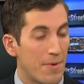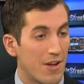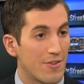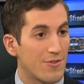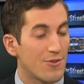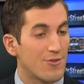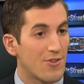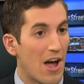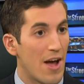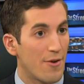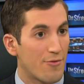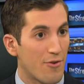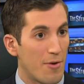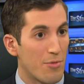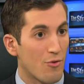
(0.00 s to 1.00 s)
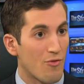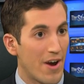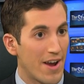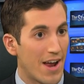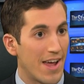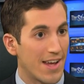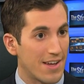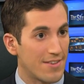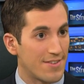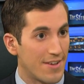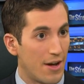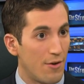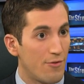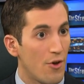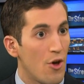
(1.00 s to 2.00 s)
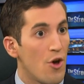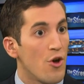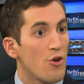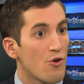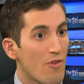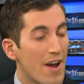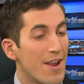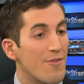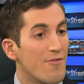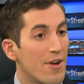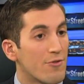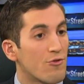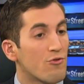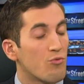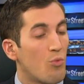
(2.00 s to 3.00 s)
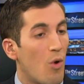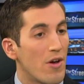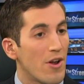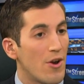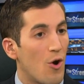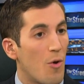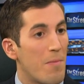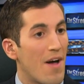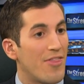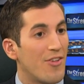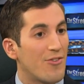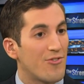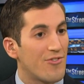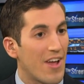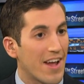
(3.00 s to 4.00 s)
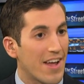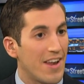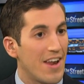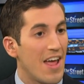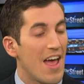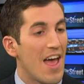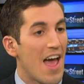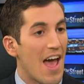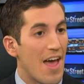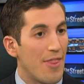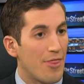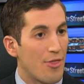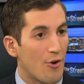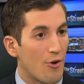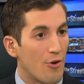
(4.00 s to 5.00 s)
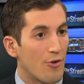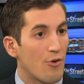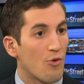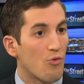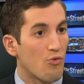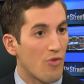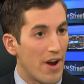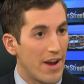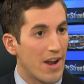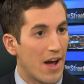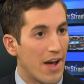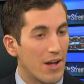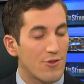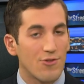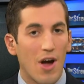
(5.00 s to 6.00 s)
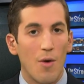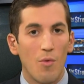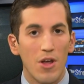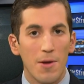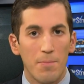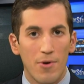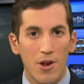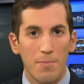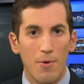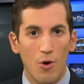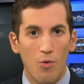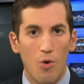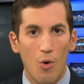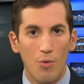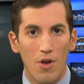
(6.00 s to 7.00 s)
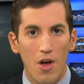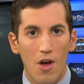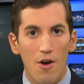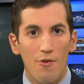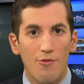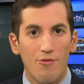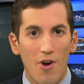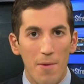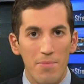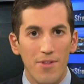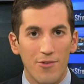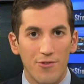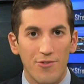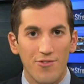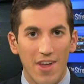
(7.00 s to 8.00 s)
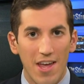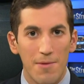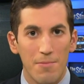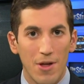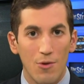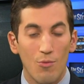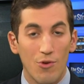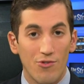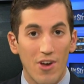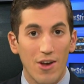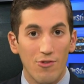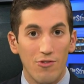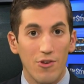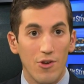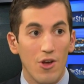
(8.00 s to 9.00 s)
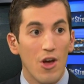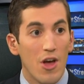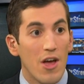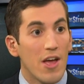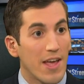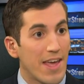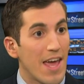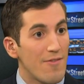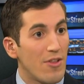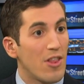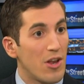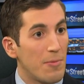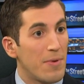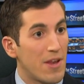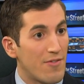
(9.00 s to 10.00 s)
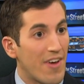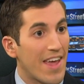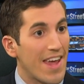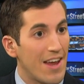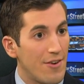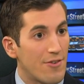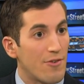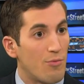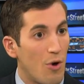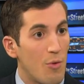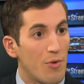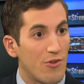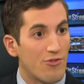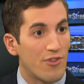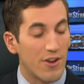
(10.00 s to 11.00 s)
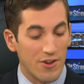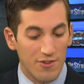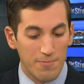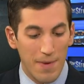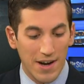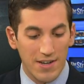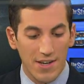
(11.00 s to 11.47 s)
because aside from the rate hike itself, you're right, investors want to know about the second and third rate hike. So I want to put up a quote from the statement, which actually gave a little bit of a hint of what we should expect